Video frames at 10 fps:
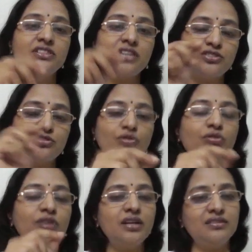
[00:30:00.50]
which are
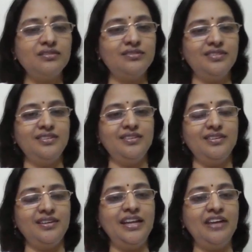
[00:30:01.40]
stored
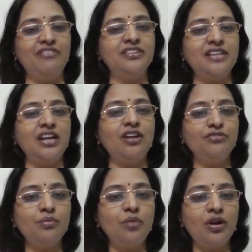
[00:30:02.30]
in every cell
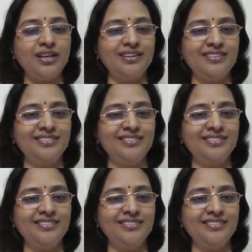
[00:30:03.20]
of your body.